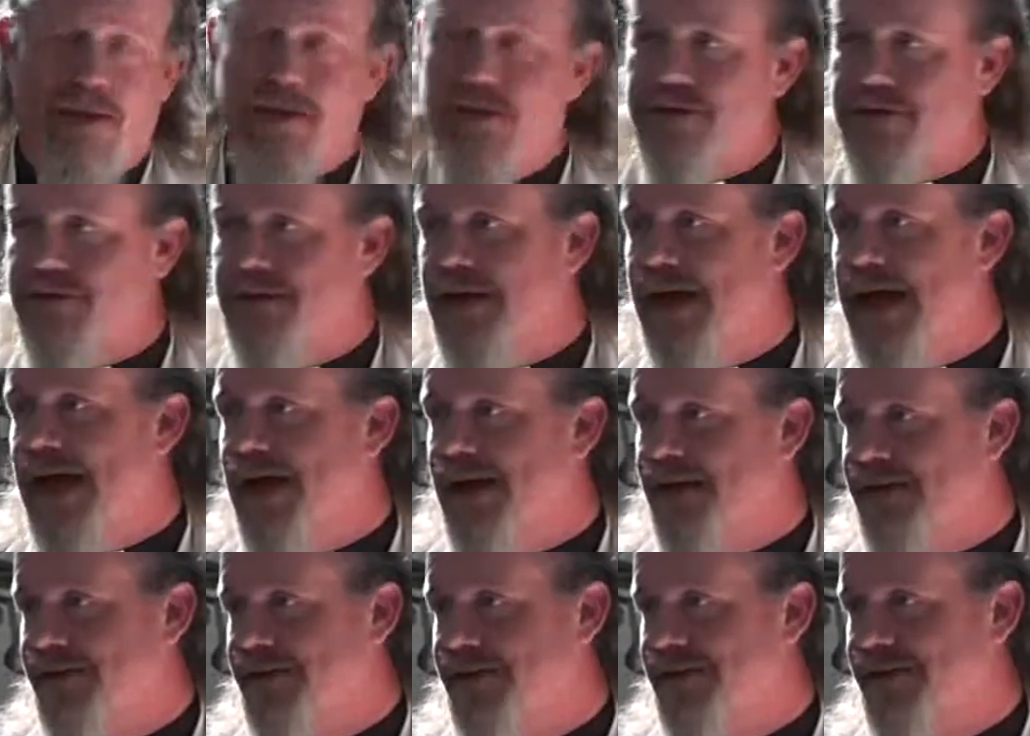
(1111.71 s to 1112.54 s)
because
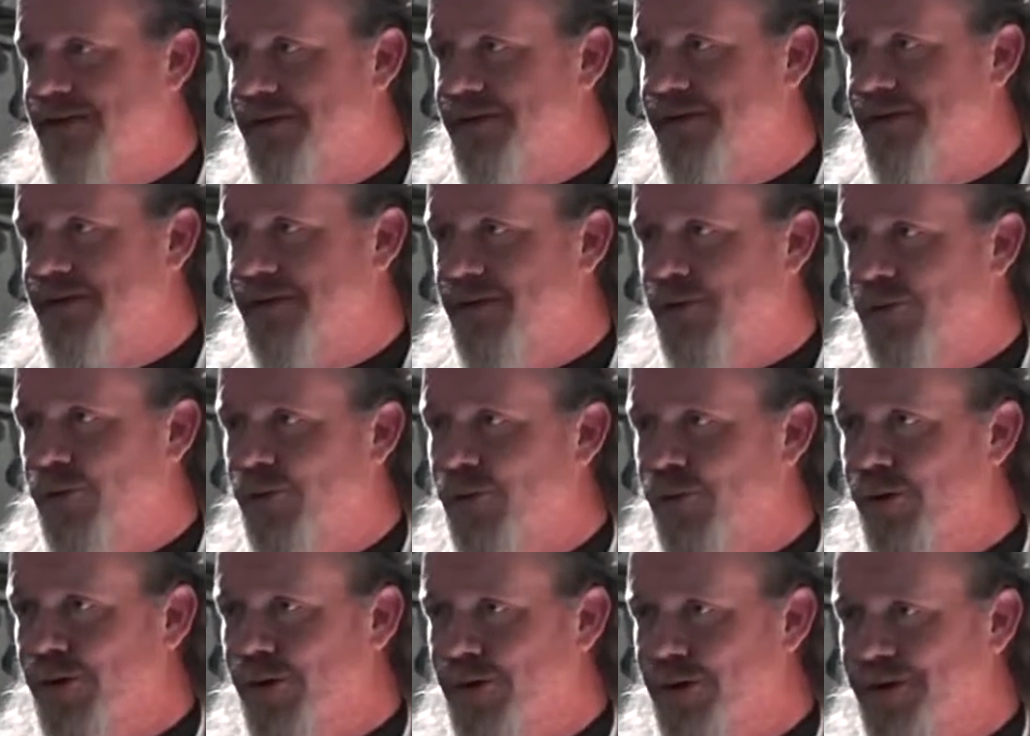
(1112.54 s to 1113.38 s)
that's the
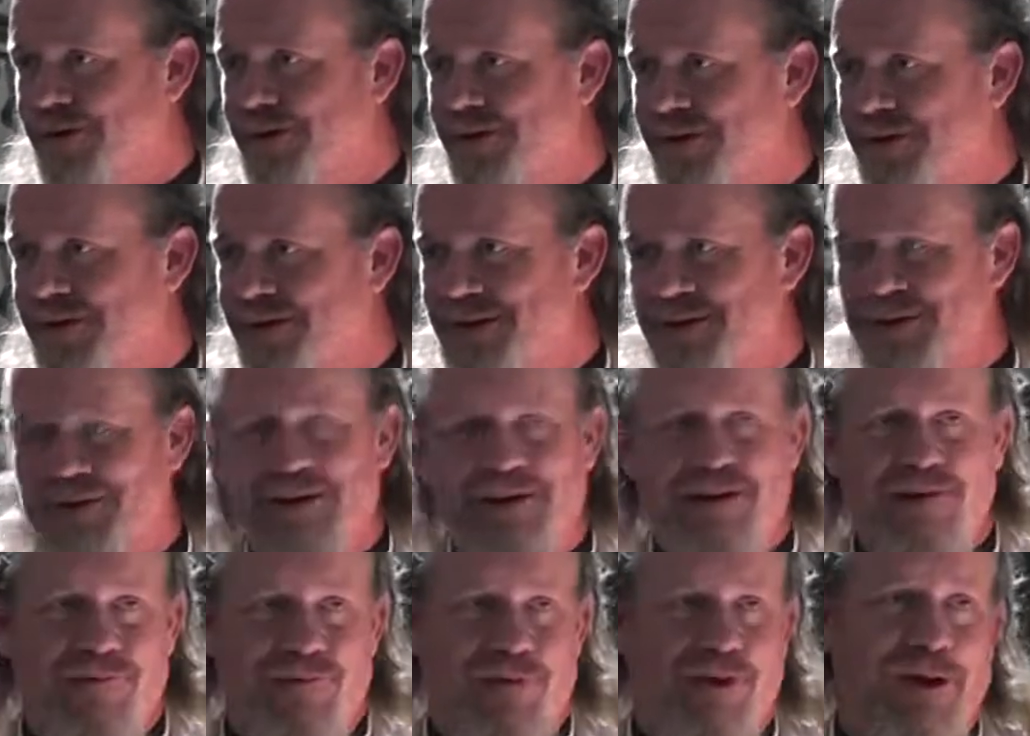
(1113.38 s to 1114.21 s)
work
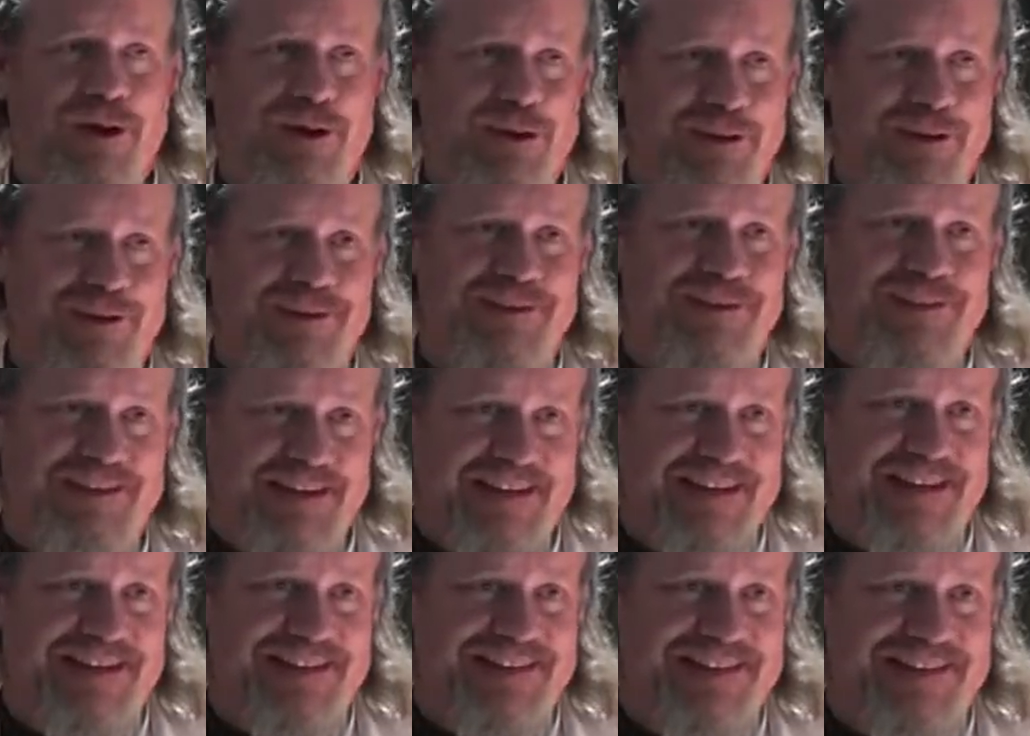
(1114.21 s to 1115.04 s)
of all the
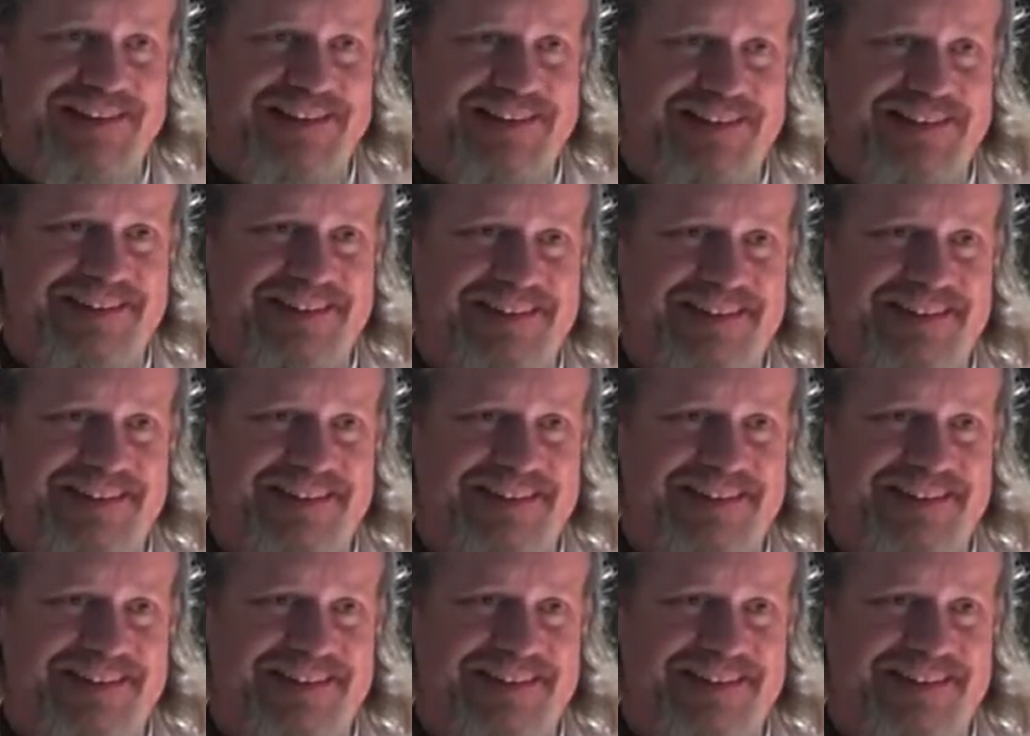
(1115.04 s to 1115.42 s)
saints.